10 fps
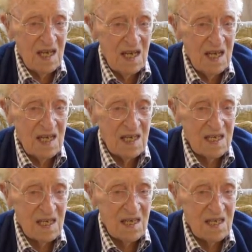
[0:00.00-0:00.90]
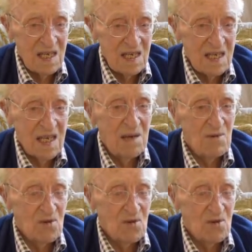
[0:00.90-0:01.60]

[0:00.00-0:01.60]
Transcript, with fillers: is, is, to keep